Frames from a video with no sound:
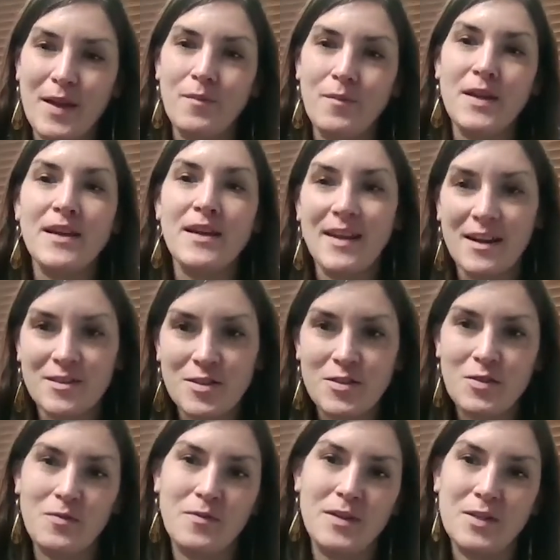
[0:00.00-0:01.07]
can be connected
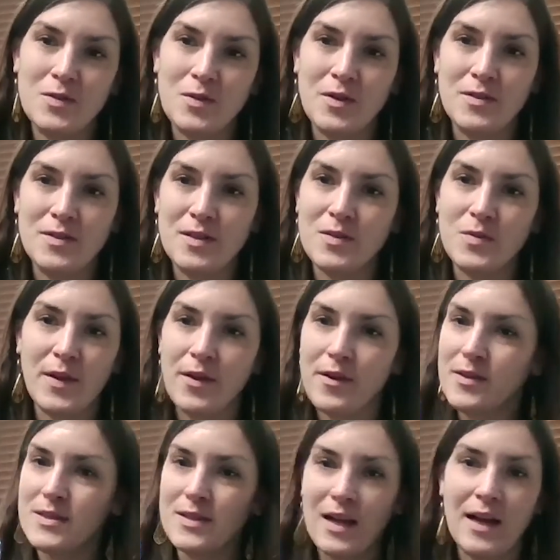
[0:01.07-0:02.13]
to resources, whether
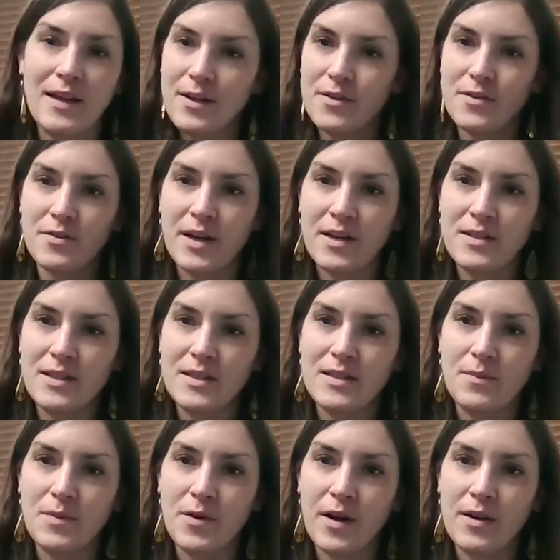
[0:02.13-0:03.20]
it's not here directly at
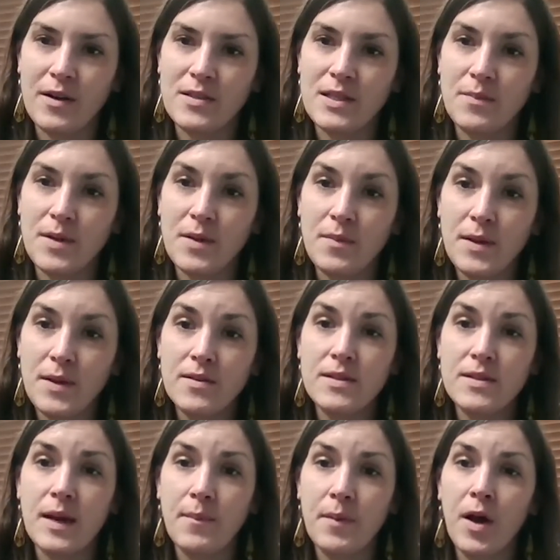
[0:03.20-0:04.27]
WRTP Big
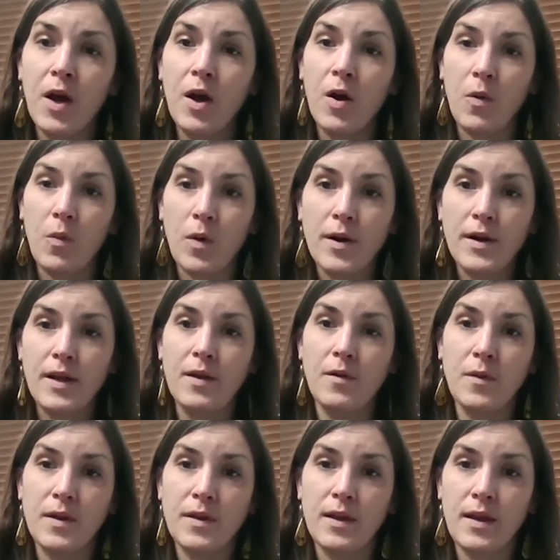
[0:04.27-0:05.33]
Step, working
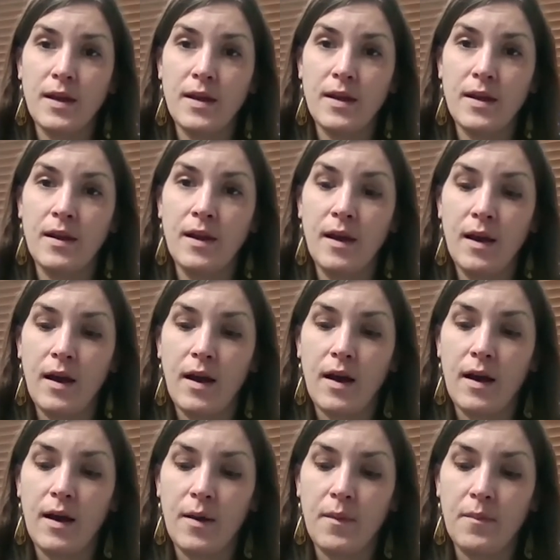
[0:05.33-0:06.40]
within
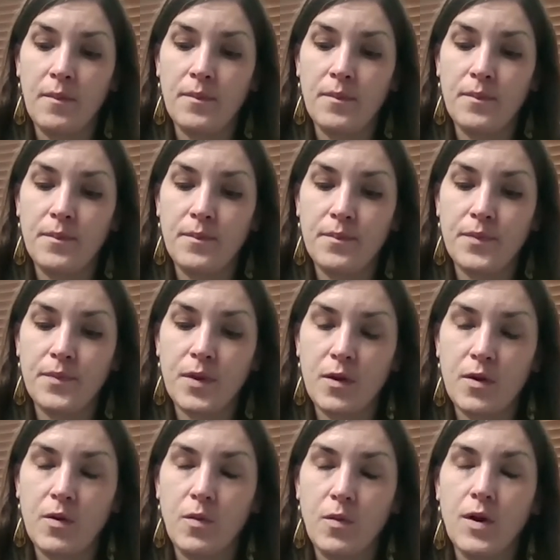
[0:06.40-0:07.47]
um,
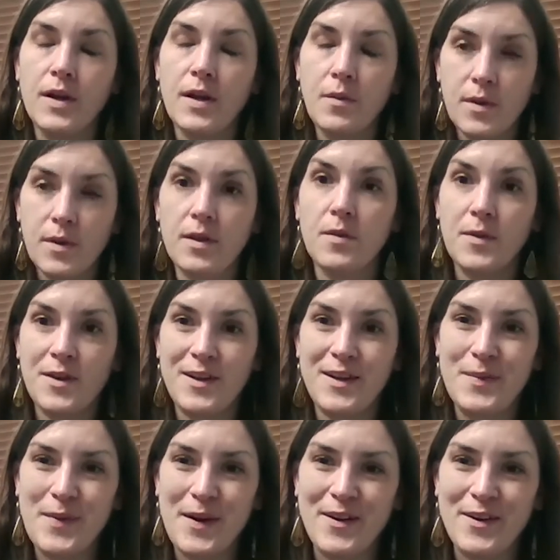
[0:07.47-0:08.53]
working with
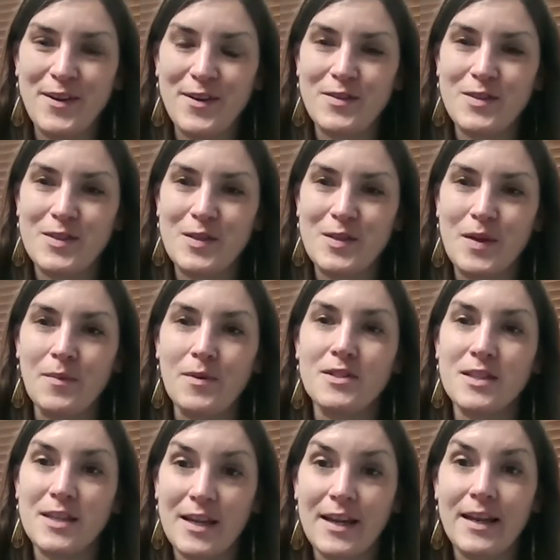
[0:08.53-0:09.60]
community partners to be able
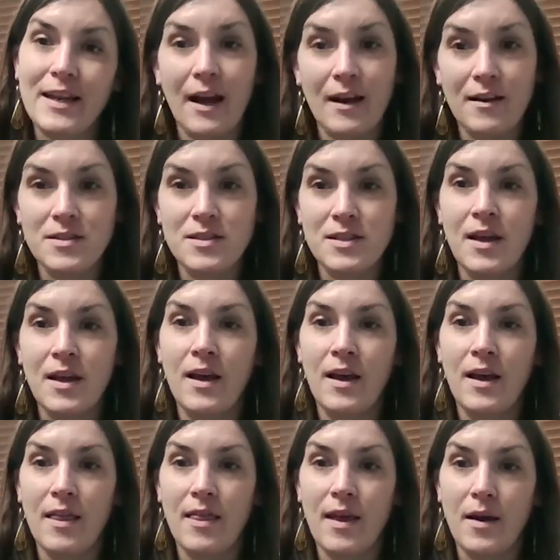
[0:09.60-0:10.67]
to connect
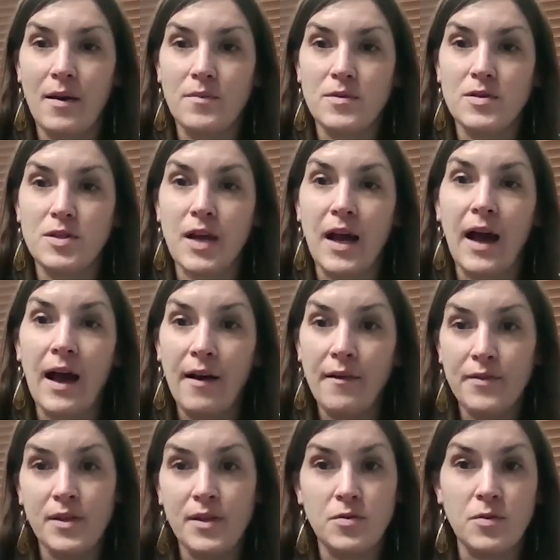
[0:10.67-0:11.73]
them to
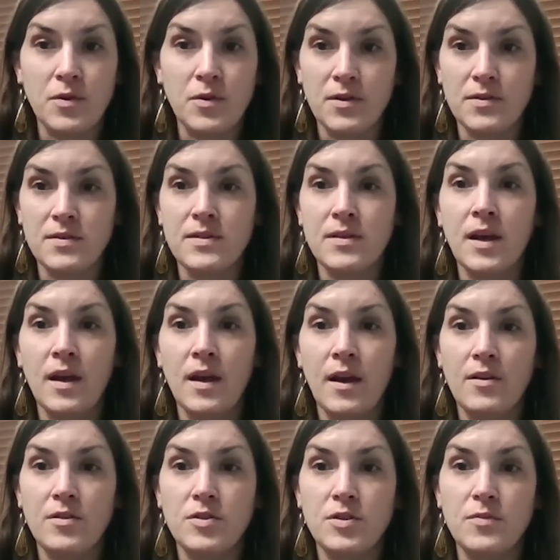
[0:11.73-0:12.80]
have the tools
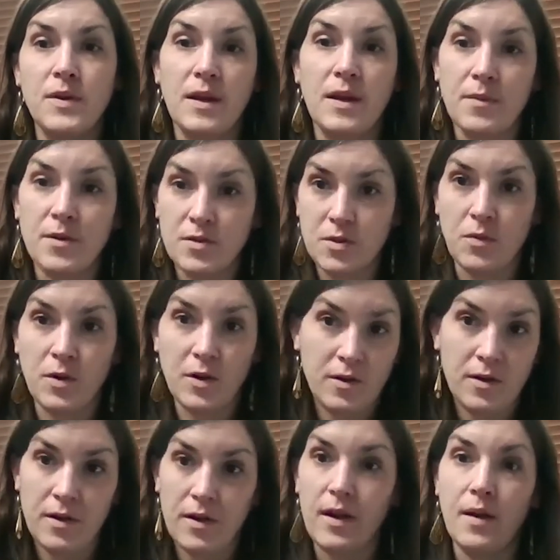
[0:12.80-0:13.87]
to be able to work
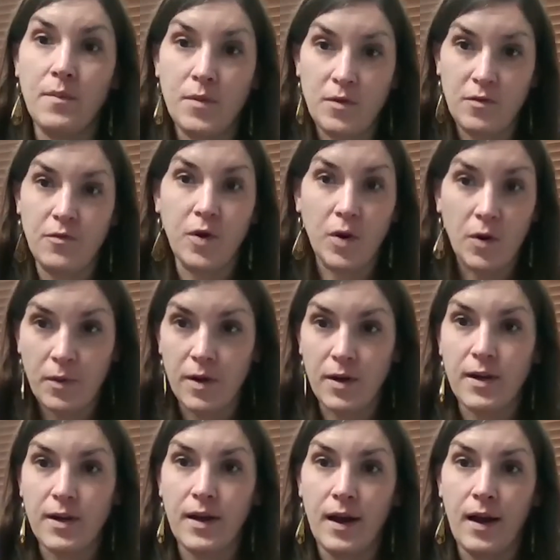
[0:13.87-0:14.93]
and move
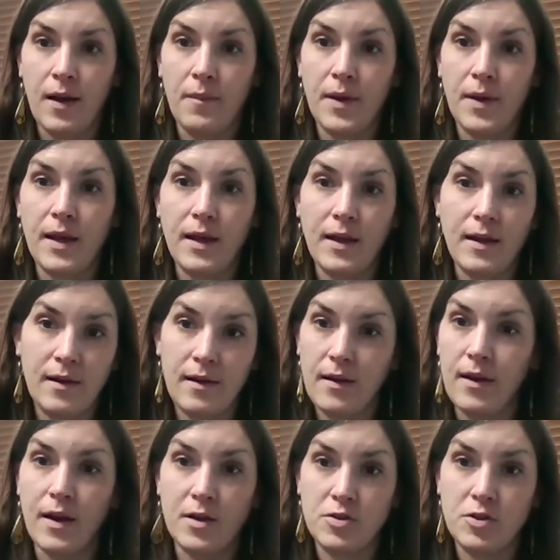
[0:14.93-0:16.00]
forward um, in
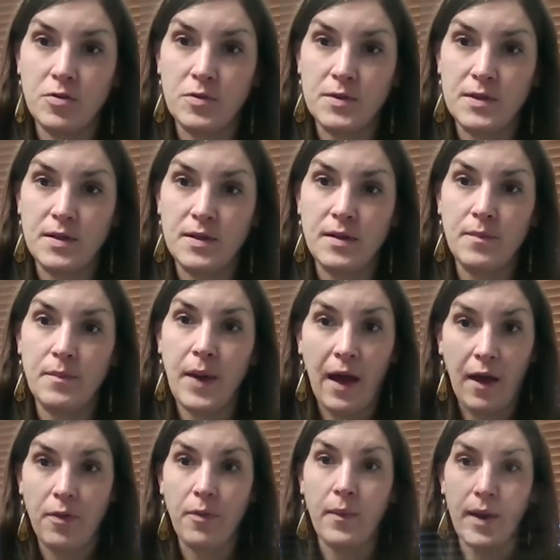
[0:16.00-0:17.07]
a chosen
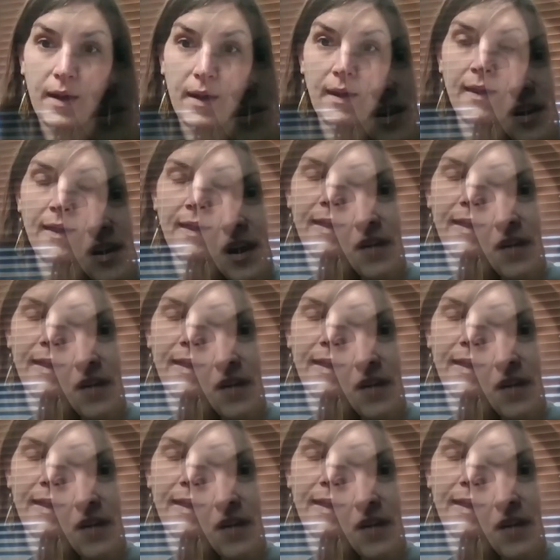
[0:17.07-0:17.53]
pathway.